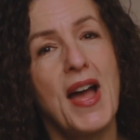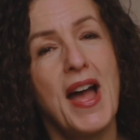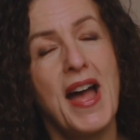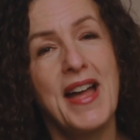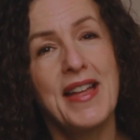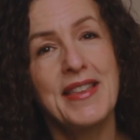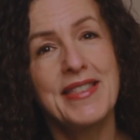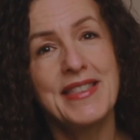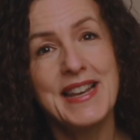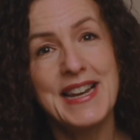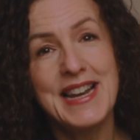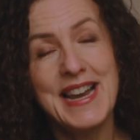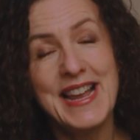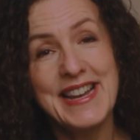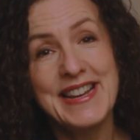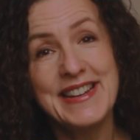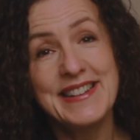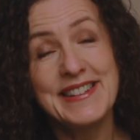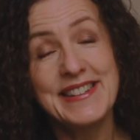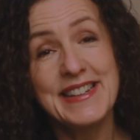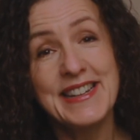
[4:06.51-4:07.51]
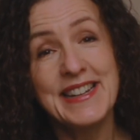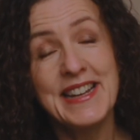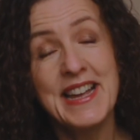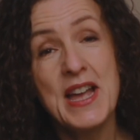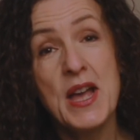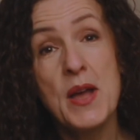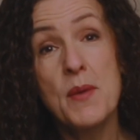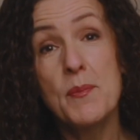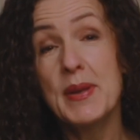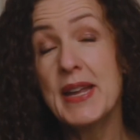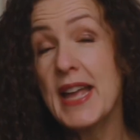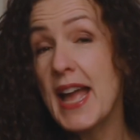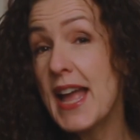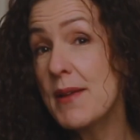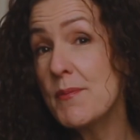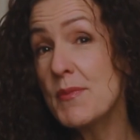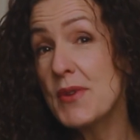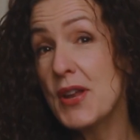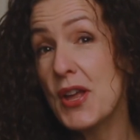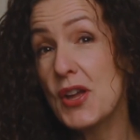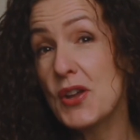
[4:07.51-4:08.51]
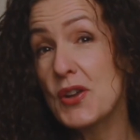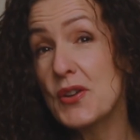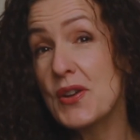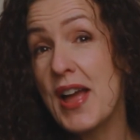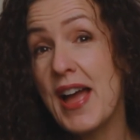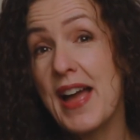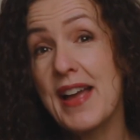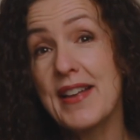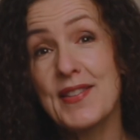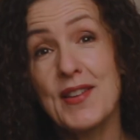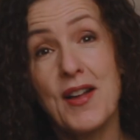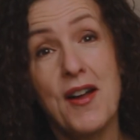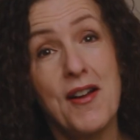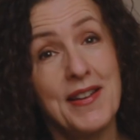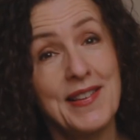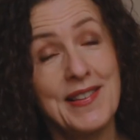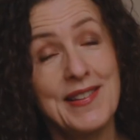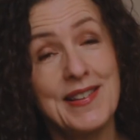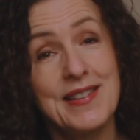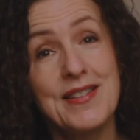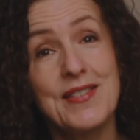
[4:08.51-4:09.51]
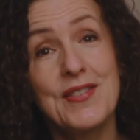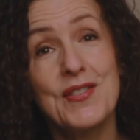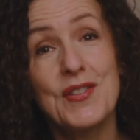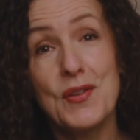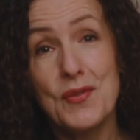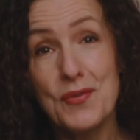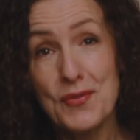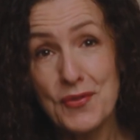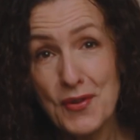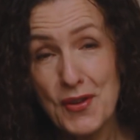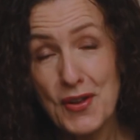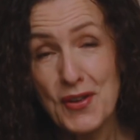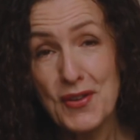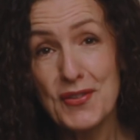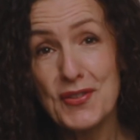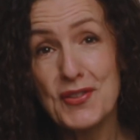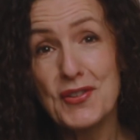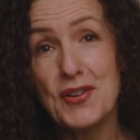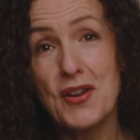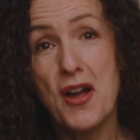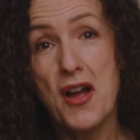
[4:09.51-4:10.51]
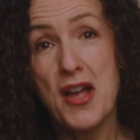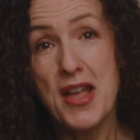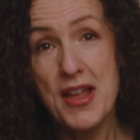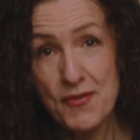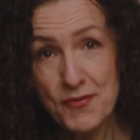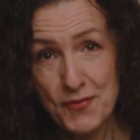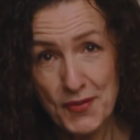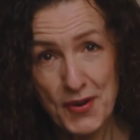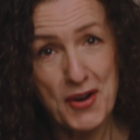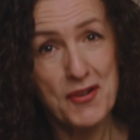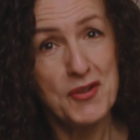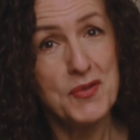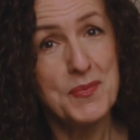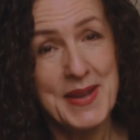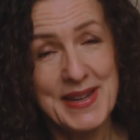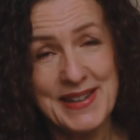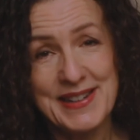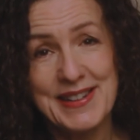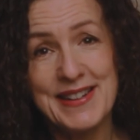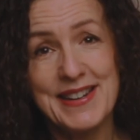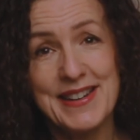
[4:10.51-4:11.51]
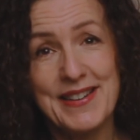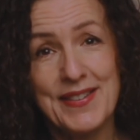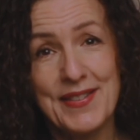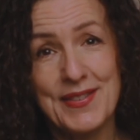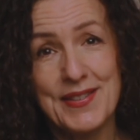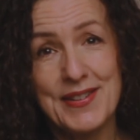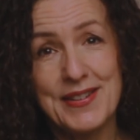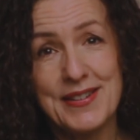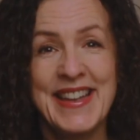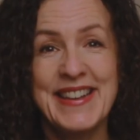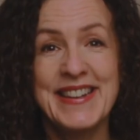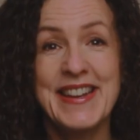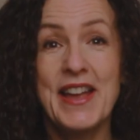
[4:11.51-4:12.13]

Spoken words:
and the lady became known as Iceland's first environmentalist.